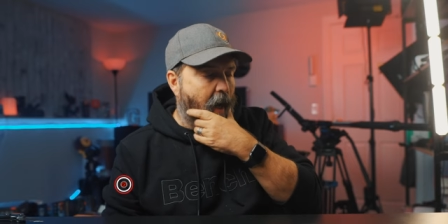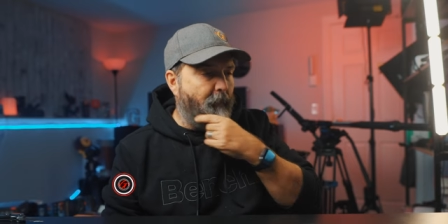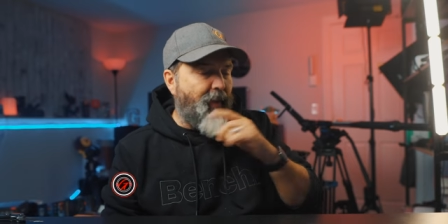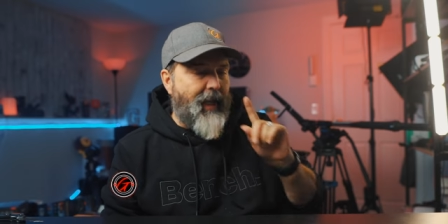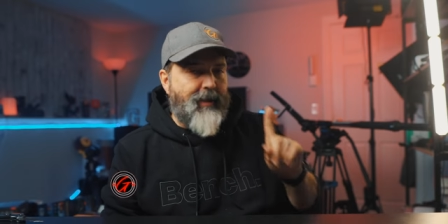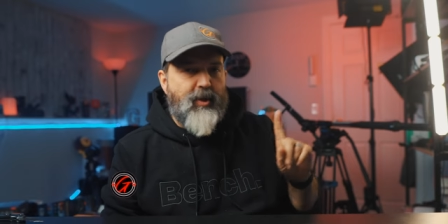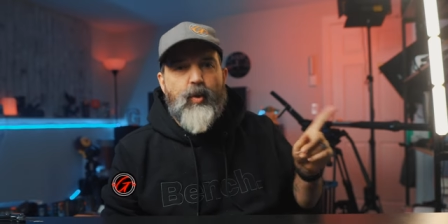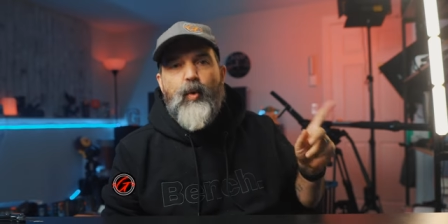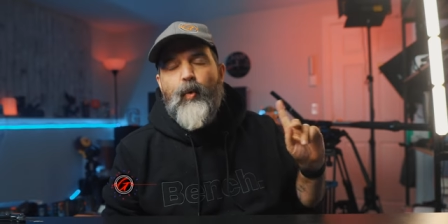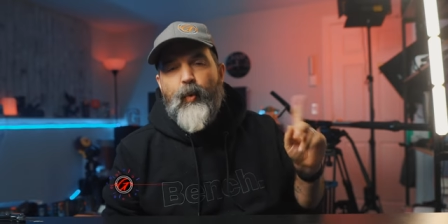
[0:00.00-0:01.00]
But I
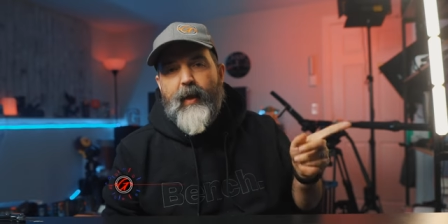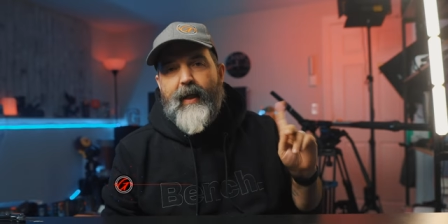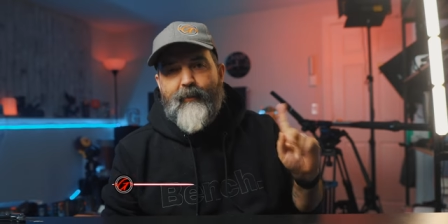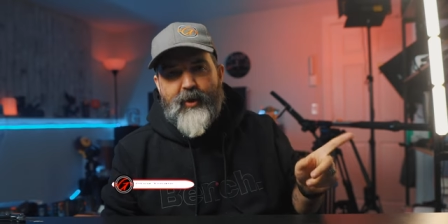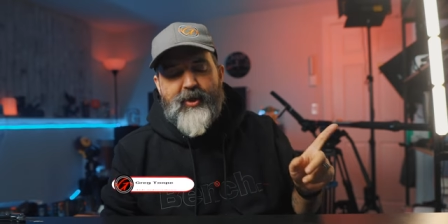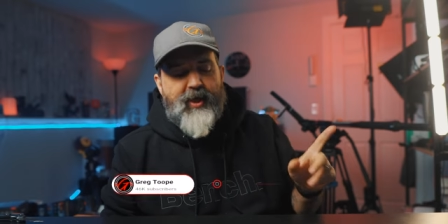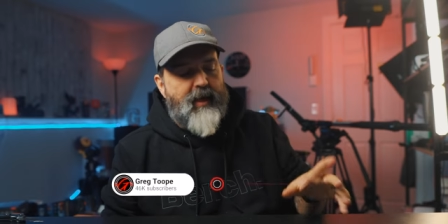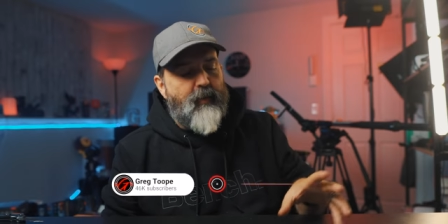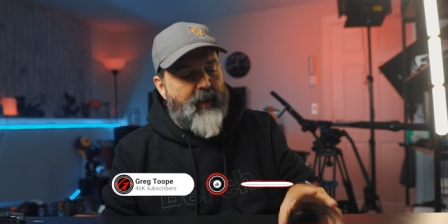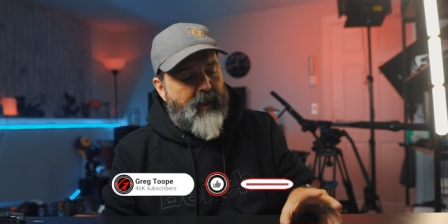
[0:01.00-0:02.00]
do really
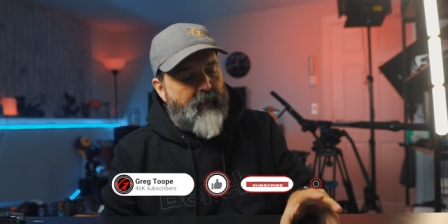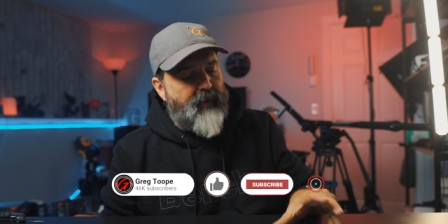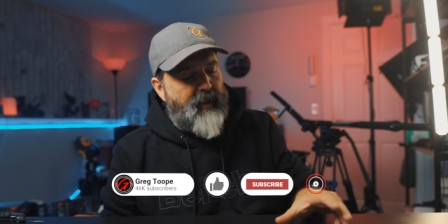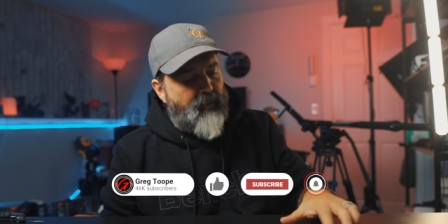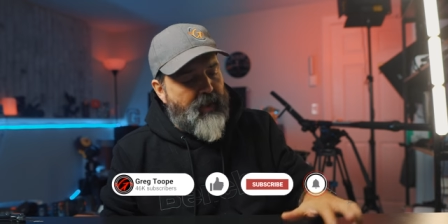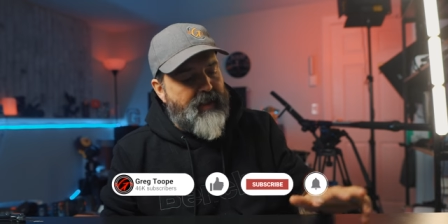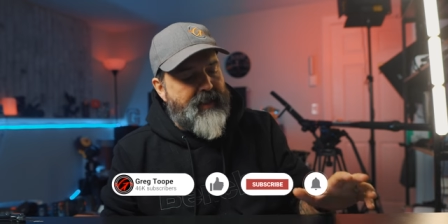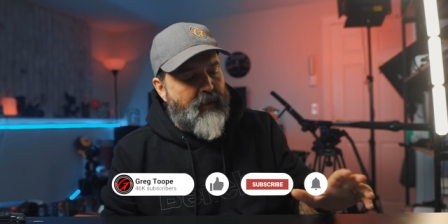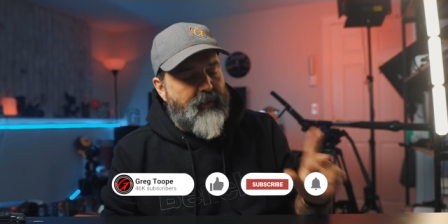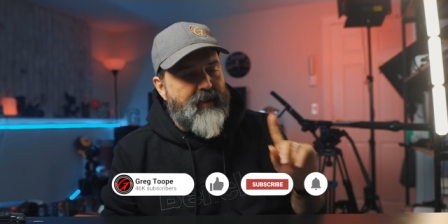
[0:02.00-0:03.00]
appreciate it when a company brings
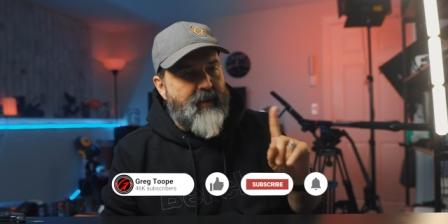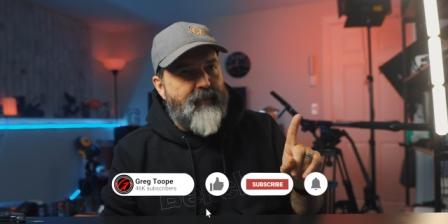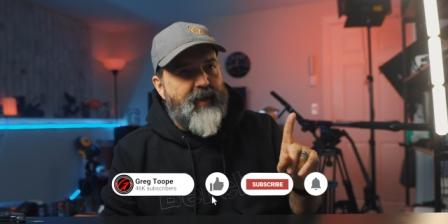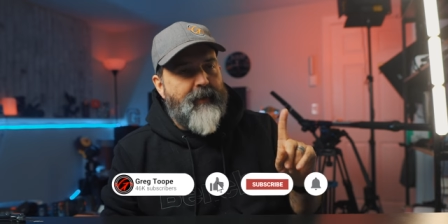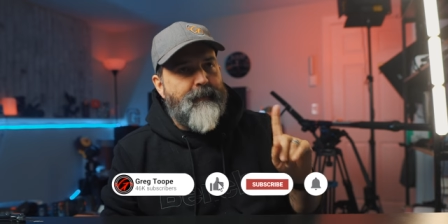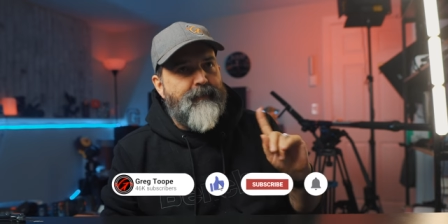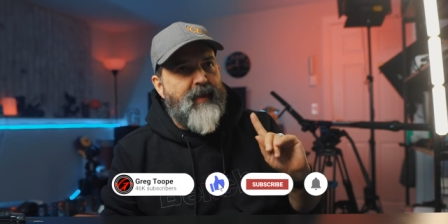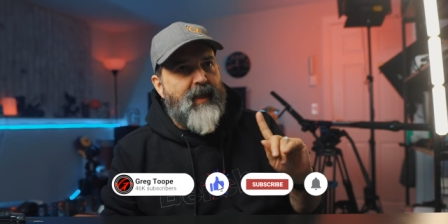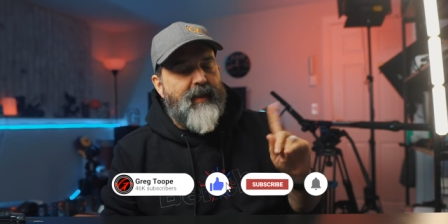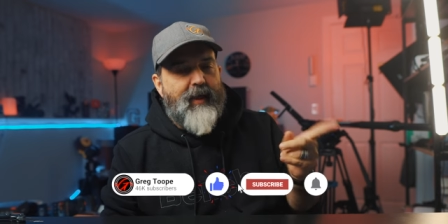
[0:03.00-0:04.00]
out something
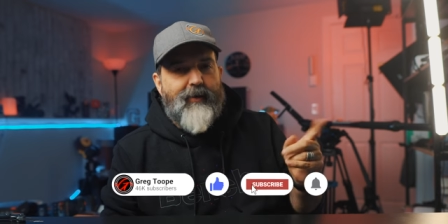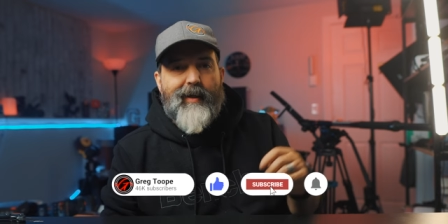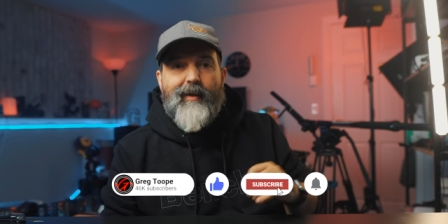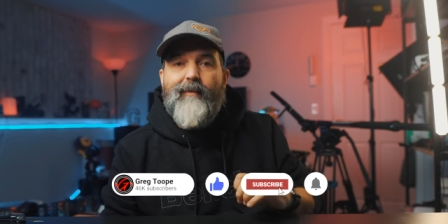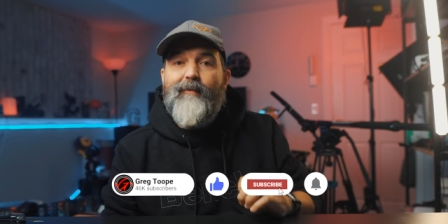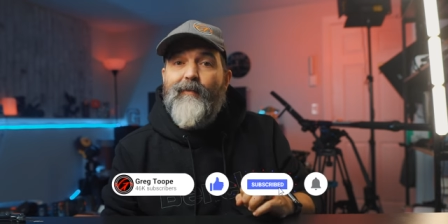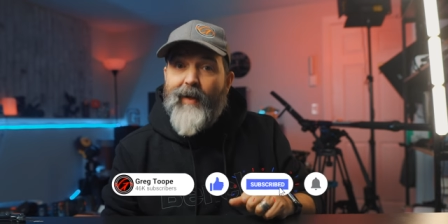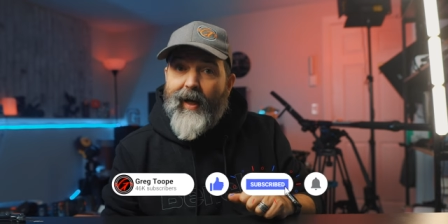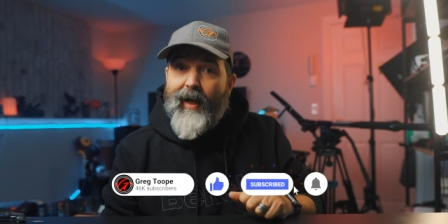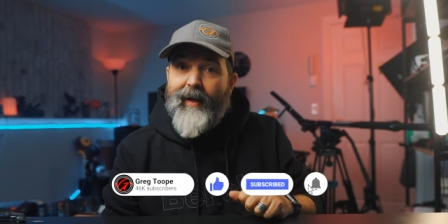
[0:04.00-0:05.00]
that you're like,
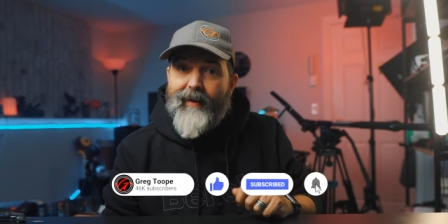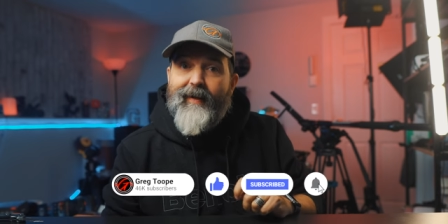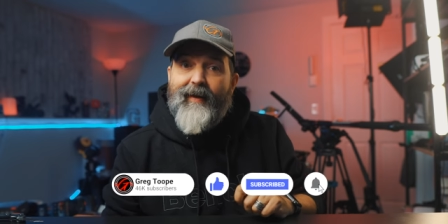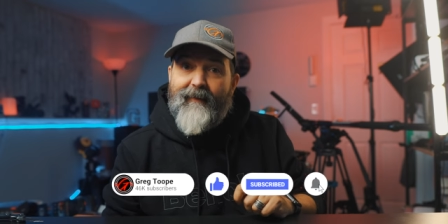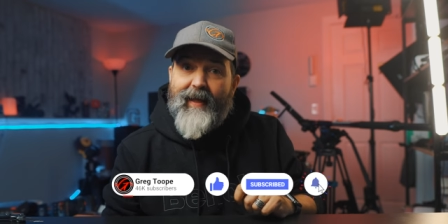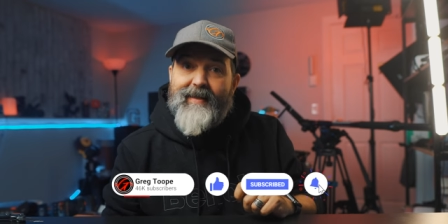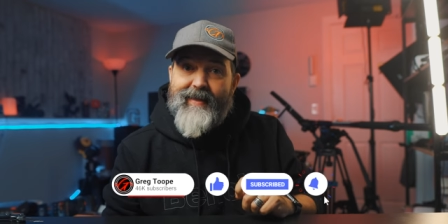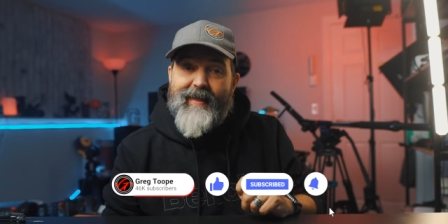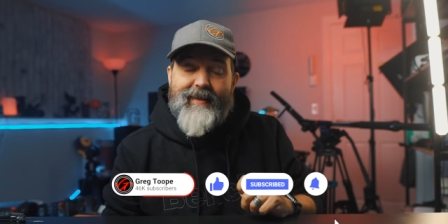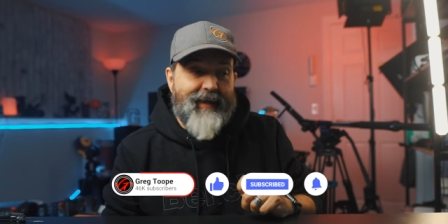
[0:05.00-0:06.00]
ha, that's
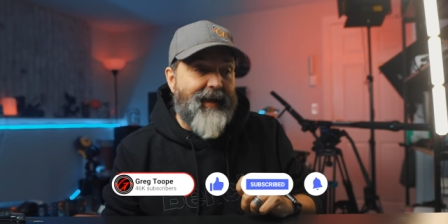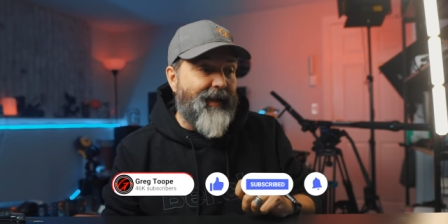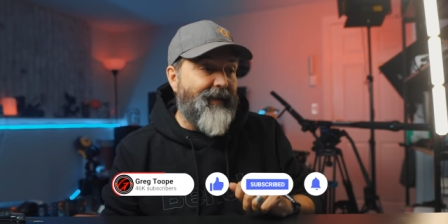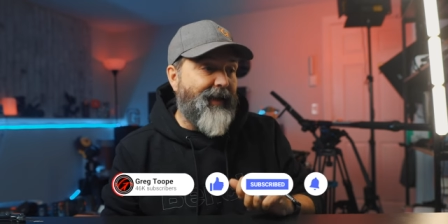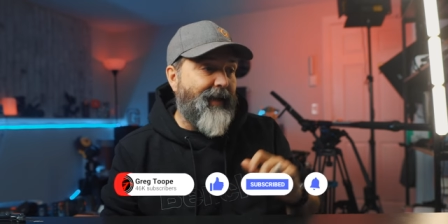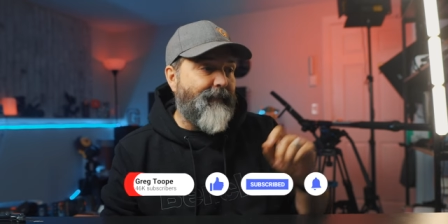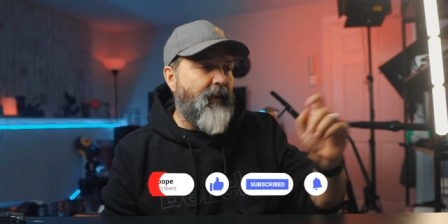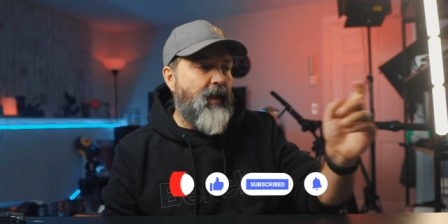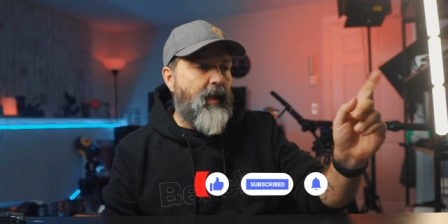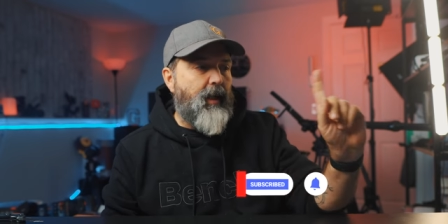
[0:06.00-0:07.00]
neat. I like that.
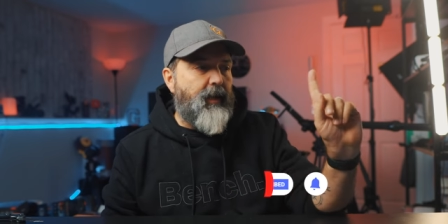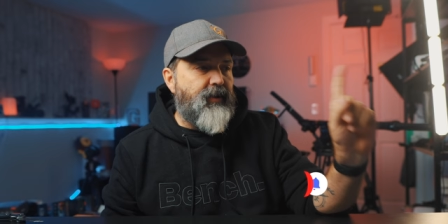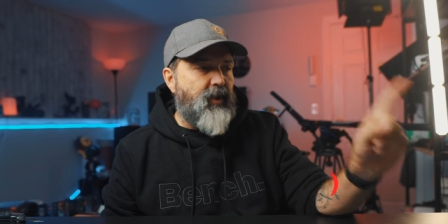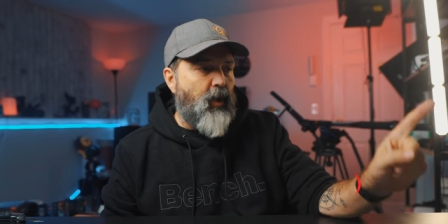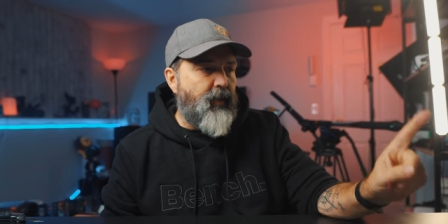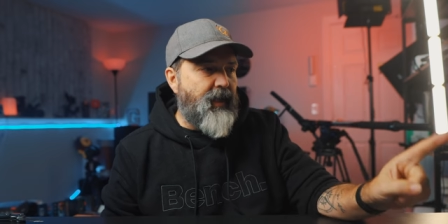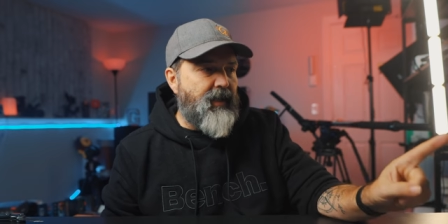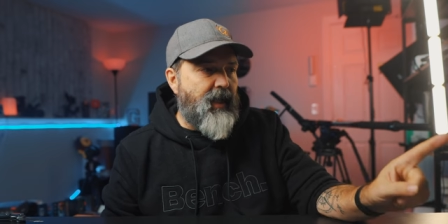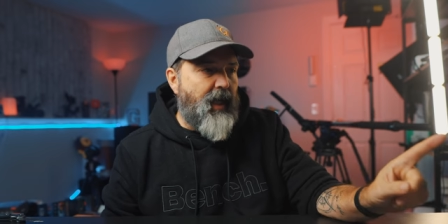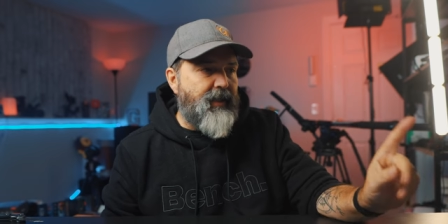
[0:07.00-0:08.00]
So
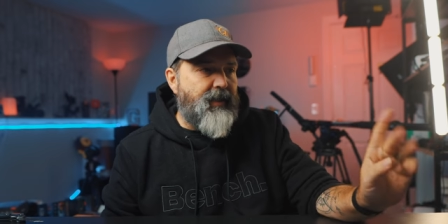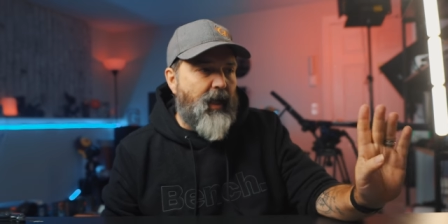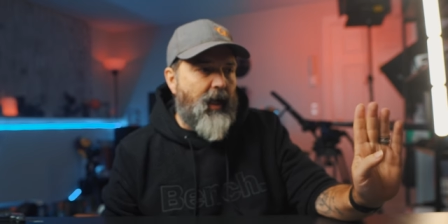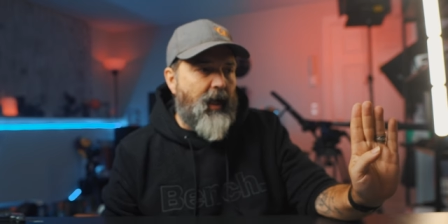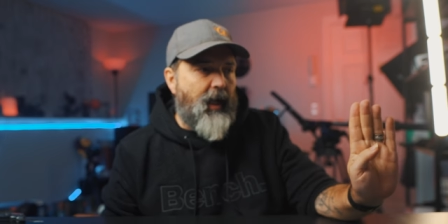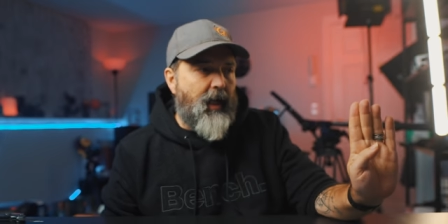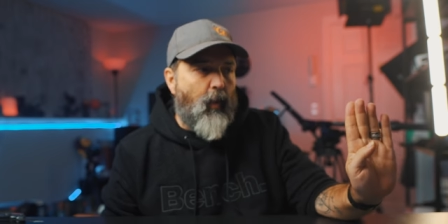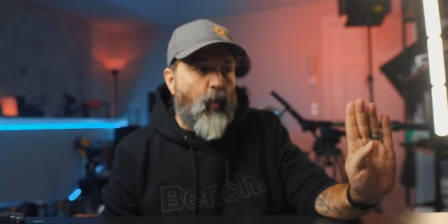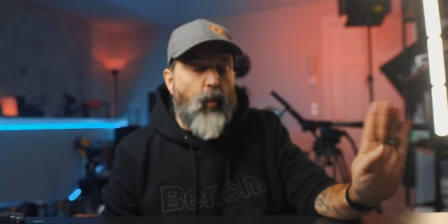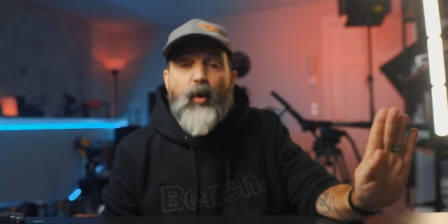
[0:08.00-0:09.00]
these guys, uh,
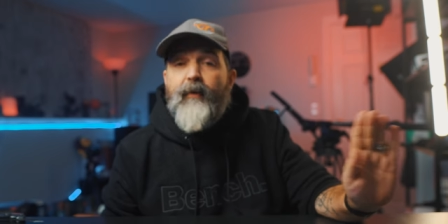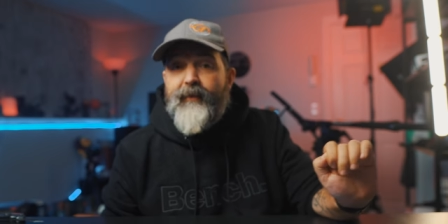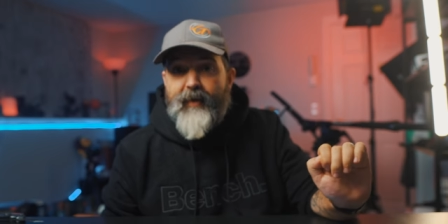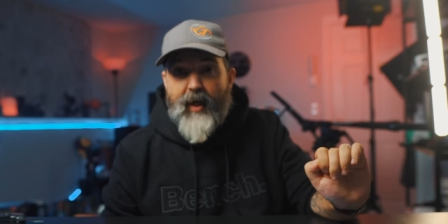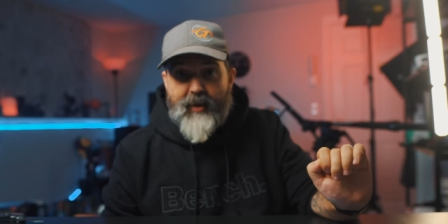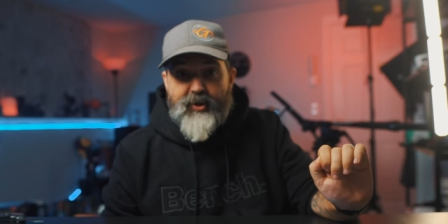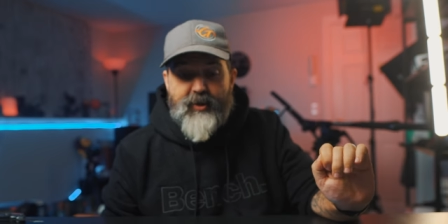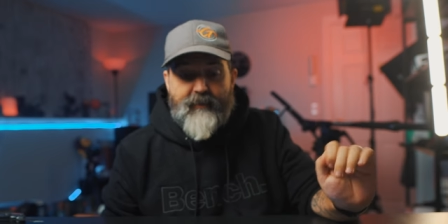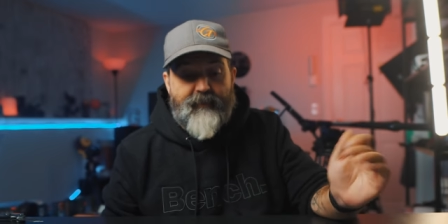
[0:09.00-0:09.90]
Wolf Notch.